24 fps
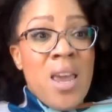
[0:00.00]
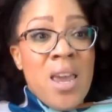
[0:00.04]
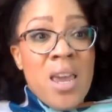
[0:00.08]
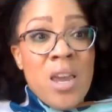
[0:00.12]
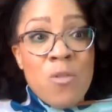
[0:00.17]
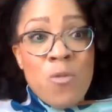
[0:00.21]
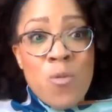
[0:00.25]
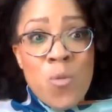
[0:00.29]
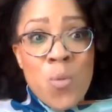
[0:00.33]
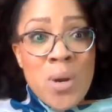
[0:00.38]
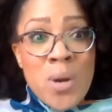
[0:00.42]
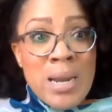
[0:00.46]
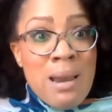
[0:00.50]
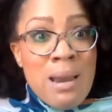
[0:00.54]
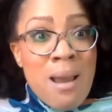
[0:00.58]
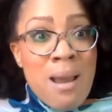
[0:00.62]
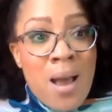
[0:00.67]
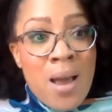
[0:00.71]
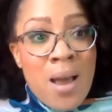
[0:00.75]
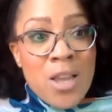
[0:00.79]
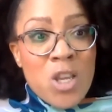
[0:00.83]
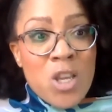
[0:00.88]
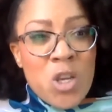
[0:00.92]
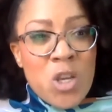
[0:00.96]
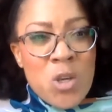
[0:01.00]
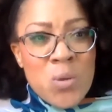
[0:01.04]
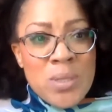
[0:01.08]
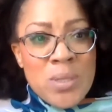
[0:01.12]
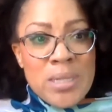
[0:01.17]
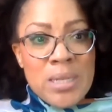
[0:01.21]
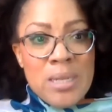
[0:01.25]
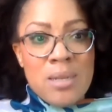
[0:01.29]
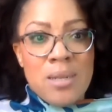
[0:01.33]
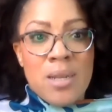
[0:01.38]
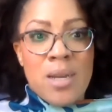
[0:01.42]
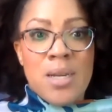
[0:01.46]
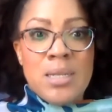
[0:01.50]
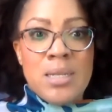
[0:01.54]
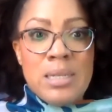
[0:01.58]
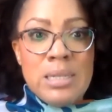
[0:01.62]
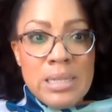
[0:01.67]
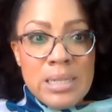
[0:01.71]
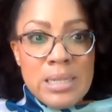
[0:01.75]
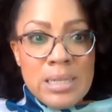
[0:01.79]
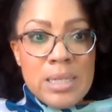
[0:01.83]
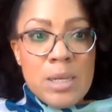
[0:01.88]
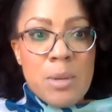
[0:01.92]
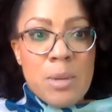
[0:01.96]
If we're not using a
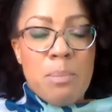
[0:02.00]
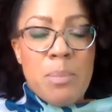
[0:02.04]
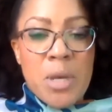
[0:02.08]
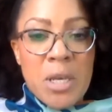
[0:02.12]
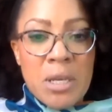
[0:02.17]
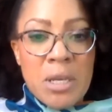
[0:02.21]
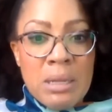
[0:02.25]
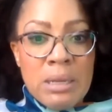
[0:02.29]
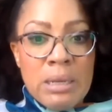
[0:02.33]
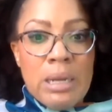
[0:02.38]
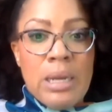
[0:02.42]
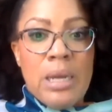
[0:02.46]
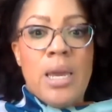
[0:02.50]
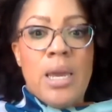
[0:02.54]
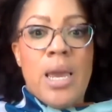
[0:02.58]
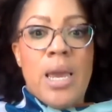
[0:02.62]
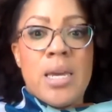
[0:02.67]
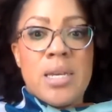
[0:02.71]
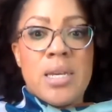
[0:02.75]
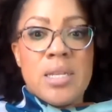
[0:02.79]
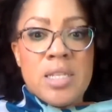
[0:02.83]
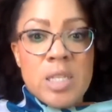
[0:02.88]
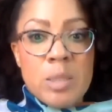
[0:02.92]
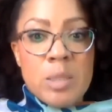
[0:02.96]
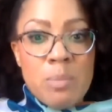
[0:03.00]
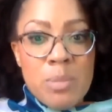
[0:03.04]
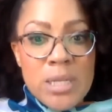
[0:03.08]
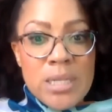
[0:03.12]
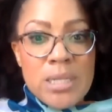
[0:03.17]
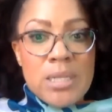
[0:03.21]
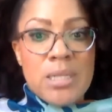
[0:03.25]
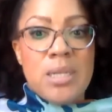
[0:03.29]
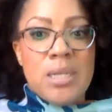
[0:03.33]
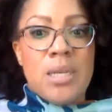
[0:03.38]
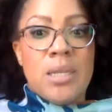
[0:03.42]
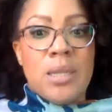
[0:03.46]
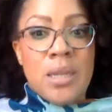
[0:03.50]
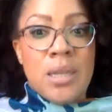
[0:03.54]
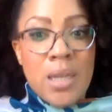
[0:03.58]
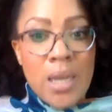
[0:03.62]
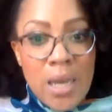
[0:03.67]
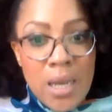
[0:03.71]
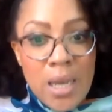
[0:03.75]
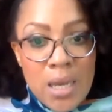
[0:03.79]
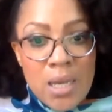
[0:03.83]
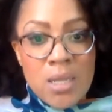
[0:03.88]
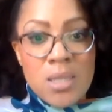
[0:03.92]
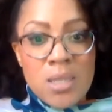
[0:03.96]
disability explicit
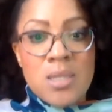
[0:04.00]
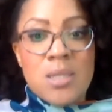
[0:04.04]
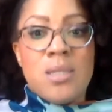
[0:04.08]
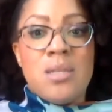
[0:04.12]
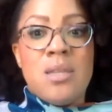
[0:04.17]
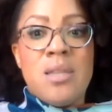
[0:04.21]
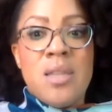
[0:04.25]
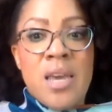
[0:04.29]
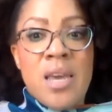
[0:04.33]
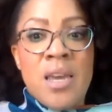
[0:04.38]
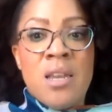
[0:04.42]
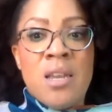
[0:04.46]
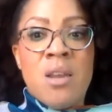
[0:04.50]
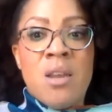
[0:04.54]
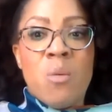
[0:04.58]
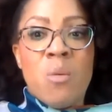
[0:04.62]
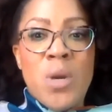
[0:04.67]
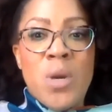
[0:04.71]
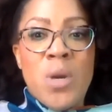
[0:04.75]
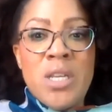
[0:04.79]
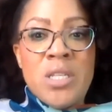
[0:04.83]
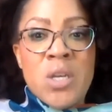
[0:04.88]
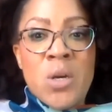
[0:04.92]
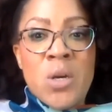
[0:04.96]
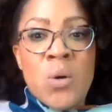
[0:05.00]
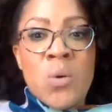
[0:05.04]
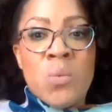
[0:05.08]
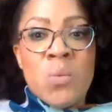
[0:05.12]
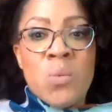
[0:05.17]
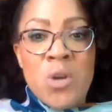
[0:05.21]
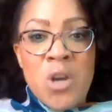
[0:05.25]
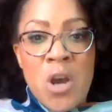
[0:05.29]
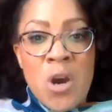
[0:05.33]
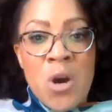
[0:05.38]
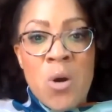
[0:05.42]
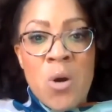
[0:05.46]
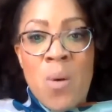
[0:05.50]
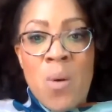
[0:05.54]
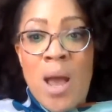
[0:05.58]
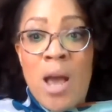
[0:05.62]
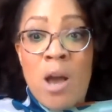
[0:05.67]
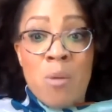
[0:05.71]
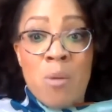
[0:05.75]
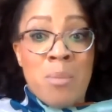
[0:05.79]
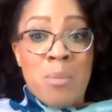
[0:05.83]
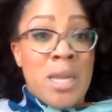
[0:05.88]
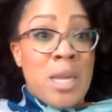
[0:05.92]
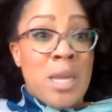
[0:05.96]
lens, then we don't know
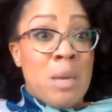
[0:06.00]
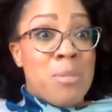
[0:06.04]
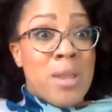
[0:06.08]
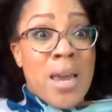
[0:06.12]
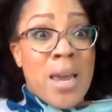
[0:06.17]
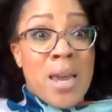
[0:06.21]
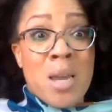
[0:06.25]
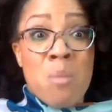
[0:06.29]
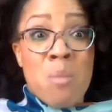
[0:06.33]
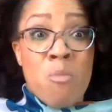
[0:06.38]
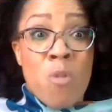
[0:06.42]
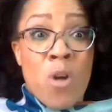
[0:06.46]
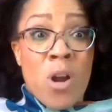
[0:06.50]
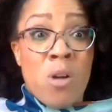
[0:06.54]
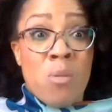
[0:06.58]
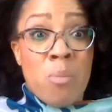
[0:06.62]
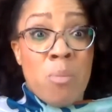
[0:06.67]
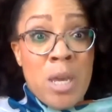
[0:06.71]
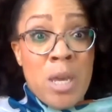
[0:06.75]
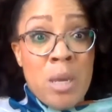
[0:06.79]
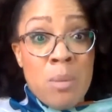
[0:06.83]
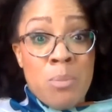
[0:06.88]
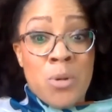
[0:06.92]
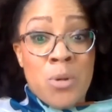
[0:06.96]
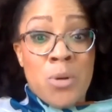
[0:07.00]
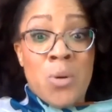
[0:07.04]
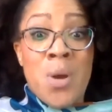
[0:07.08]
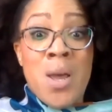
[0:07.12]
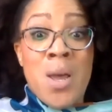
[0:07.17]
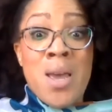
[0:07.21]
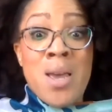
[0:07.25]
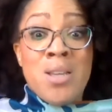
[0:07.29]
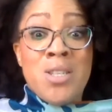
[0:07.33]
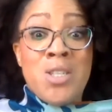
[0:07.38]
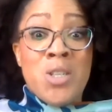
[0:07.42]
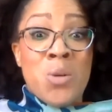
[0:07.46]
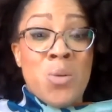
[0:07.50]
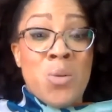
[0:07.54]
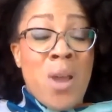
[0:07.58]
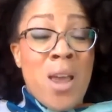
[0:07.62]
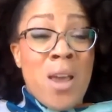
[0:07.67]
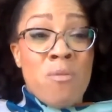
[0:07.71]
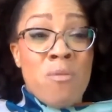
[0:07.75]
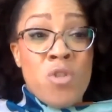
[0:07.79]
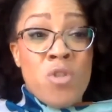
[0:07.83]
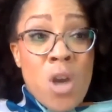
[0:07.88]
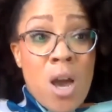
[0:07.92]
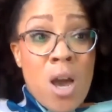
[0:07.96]
how many Black and Brown people don't
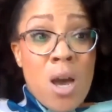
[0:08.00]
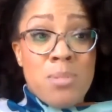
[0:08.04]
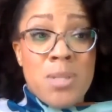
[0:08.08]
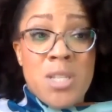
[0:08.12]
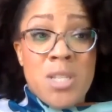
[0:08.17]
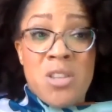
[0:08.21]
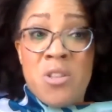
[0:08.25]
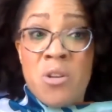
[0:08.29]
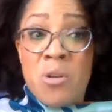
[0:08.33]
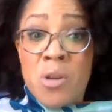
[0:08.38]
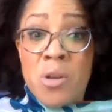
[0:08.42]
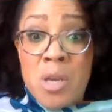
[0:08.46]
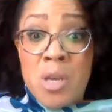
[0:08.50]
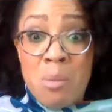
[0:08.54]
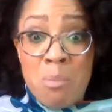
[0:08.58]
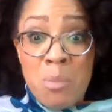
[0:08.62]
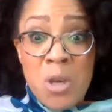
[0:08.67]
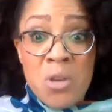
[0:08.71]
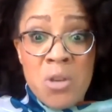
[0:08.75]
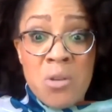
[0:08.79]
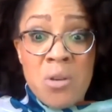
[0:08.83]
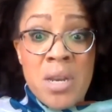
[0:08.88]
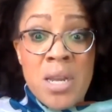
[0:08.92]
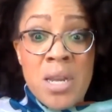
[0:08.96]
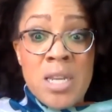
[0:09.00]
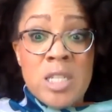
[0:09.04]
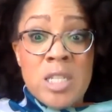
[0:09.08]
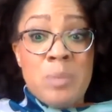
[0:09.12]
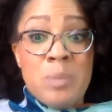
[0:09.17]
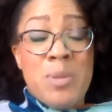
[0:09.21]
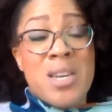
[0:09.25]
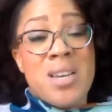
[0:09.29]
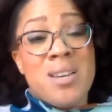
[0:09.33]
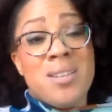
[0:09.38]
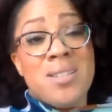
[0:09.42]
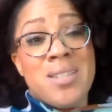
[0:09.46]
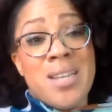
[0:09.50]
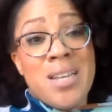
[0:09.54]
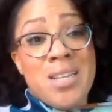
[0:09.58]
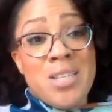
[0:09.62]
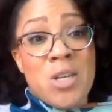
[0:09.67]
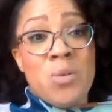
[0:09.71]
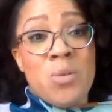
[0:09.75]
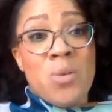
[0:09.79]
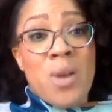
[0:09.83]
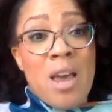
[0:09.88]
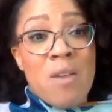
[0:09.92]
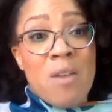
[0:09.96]
have jobs in their communities because they
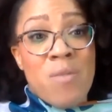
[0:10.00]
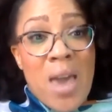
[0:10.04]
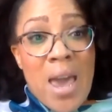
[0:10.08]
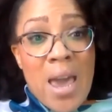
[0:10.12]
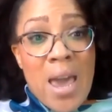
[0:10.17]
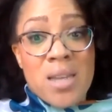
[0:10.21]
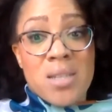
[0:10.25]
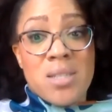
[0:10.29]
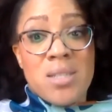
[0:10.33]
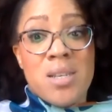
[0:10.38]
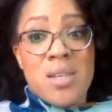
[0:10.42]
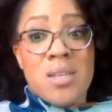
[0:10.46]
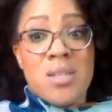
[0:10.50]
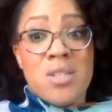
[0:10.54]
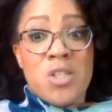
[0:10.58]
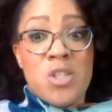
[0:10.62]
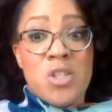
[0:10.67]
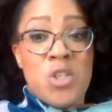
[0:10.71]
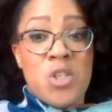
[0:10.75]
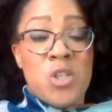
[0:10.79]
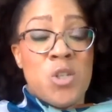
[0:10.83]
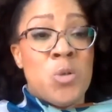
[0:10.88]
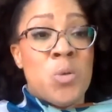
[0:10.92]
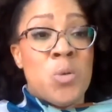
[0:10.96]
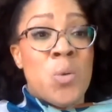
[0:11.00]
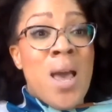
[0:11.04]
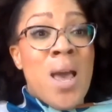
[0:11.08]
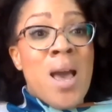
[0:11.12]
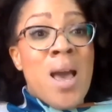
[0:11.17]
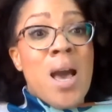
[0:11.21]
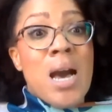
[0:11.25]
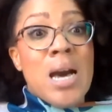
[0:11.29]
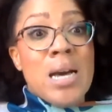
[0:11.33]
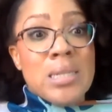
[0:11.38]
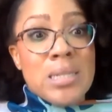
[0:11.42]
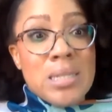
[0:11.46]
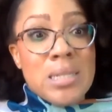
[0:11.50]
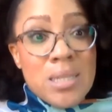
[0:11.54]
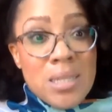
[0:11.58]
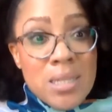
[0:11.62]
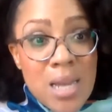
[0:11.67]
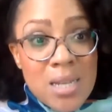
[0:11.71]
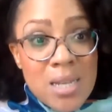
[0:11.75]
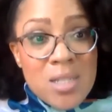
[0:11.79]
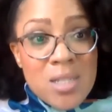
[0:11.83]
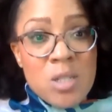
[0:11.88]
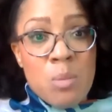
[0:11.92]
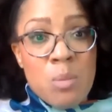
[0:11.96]
don't have access to
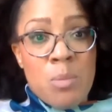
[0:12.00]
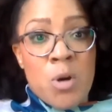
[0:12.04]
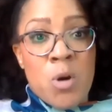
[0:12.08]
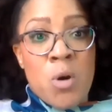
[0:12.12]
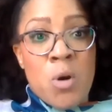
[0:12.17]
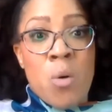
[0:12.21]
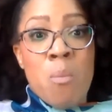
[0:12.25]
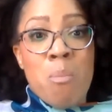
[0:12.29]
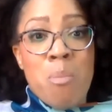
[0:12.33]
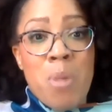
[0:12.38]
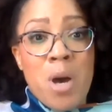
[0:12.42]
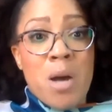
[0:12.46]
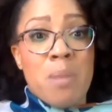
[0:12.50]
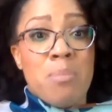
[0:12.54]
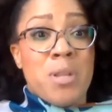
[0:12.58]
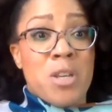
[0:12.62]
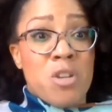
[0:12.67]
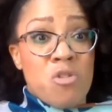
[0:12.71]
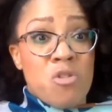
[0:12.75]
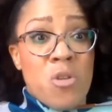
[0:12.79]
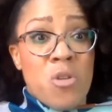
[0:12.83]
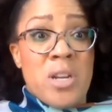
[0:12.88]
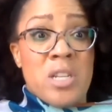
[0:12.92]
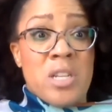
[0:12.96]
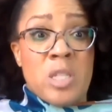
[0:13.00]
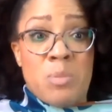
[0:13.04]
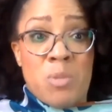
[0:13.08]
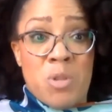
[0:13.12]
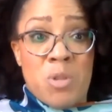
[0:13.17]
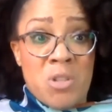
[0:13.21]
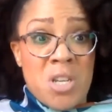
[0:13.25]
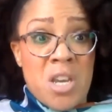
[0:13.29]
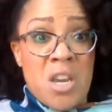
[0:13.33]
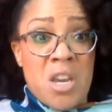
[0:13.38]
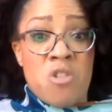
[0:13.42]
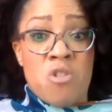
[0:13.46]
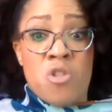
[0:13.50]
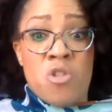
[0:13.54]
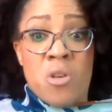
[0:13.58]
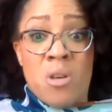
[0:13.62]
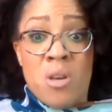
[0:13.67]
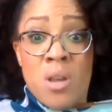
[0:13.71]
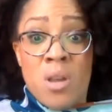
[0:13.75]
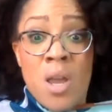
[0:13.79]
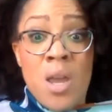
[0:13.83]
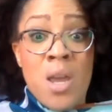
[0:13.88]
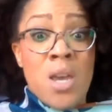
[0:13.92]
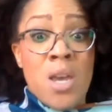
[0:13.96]
accessible public transportation,